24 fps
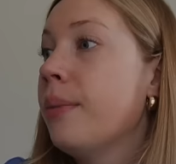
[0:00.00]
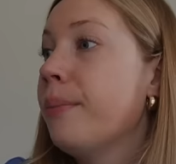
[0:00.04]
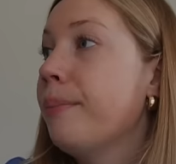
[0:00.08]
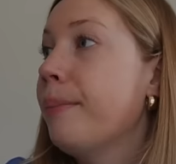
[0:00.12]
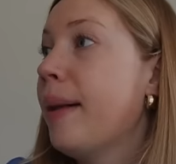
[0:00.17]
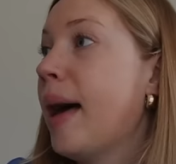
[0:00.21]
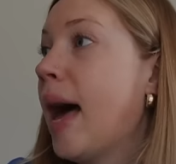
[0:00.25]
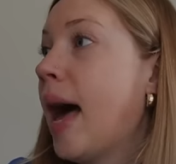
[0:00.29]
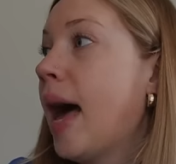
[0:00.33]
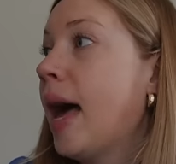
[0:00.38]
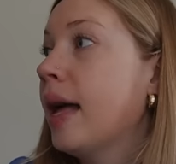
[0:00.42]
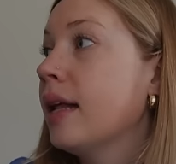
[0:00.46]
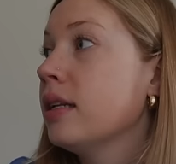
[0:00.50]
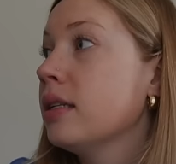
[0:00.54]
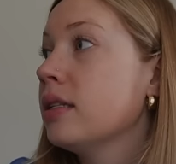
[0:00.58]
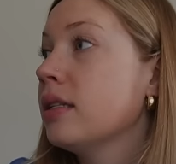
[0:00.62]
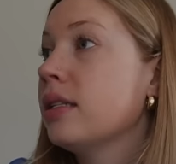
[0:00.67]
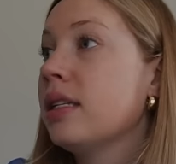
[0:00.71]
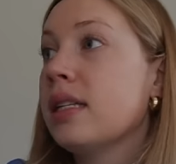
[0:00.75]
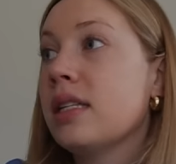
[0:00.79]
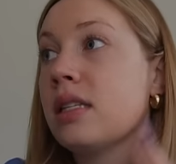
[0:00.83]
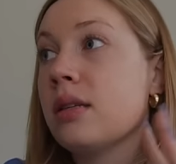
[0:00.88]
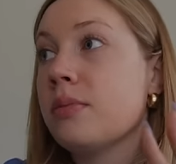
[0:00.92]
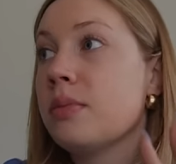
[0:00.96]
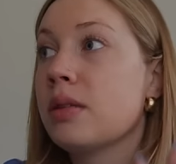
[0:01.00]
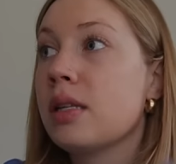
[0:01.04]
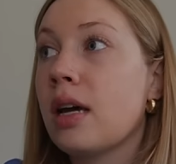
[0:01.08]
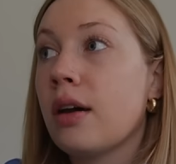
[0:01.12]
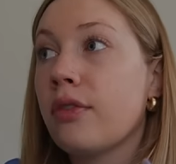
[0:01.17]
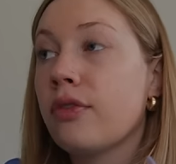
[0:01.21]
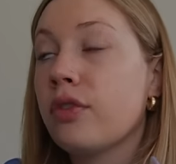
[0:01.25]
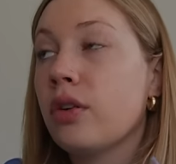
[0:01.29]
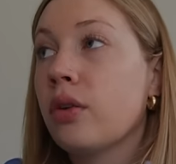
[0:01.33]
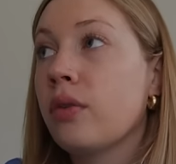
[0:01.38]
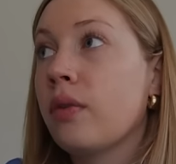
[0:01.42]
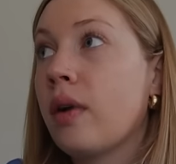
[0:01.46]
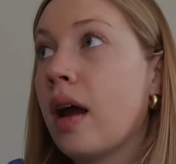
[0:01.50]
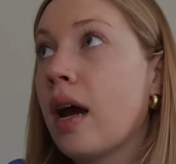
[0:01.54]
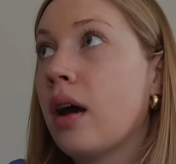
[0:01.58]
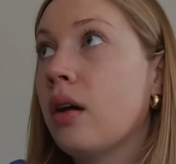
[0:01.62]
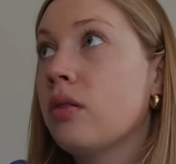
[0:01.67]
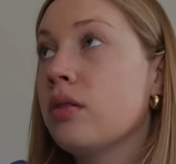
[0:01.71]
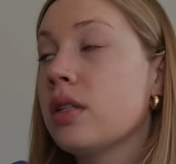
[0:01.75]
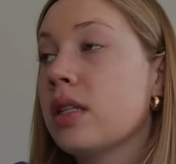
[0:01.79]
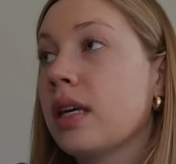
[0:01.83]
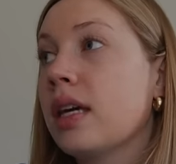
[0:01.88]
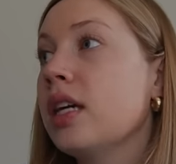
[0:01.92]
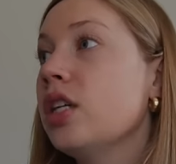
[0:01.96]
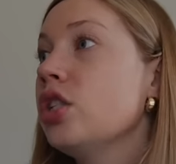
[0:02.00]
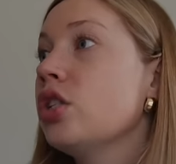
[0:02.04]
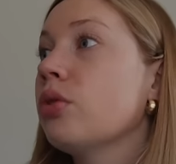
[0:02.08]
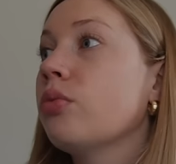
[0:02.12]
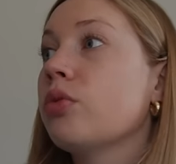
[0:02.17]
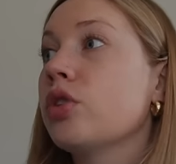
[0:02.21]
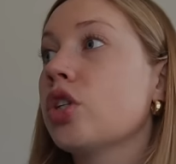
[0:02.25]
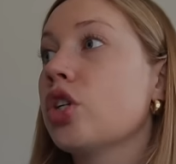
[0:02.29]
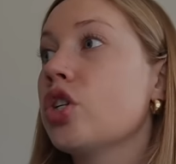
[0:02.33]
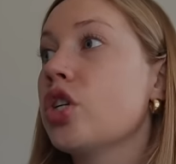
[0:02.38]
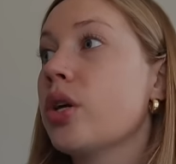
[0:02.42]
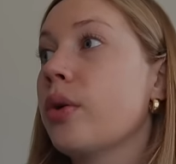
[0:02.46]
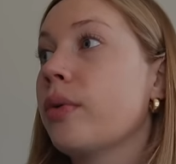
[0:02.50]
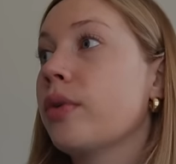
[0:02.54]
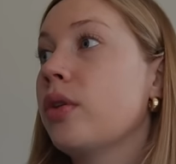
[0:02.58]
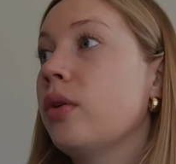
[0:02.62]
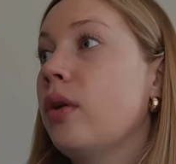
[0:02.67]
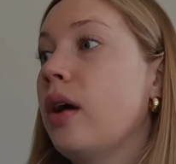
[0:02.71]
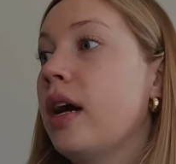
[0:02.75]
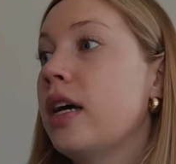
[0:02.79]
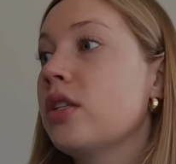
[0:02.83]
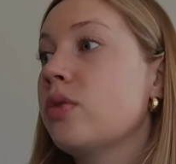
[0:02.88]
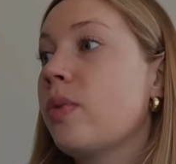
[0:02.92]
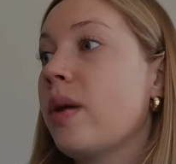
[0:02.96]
Matt did some stuff around the kitchen, which I'll share with you guys.